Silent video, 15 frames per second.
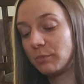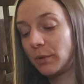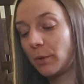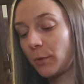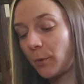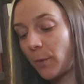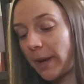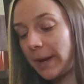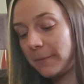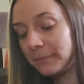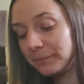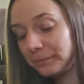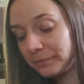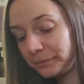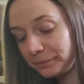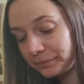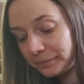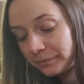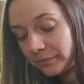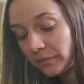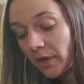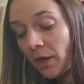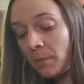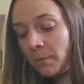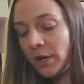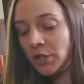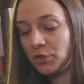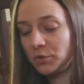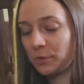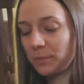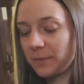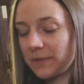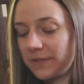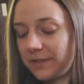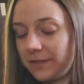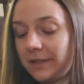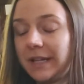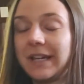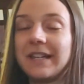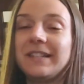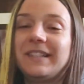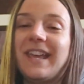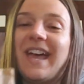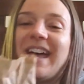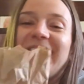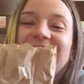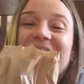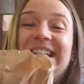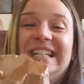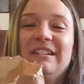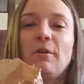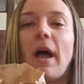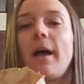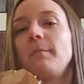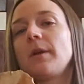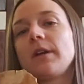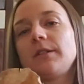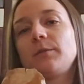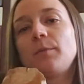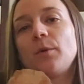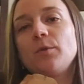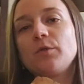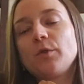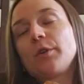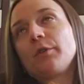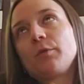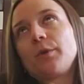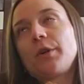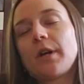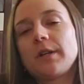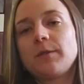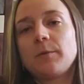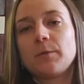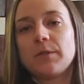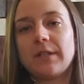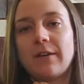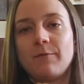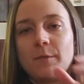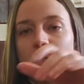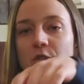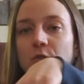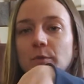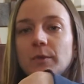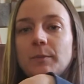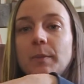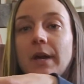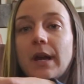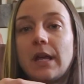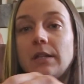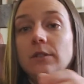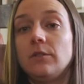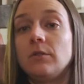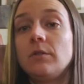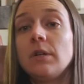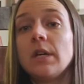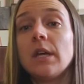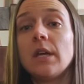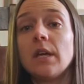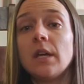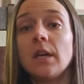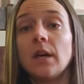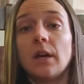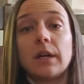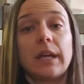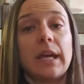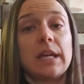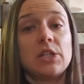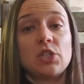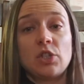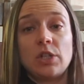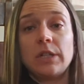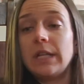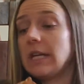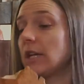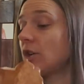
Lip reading: blown away. Mushrooms. Like I said, I'm not supposed, or we're not supposed to have mushrooms, but I do occasionally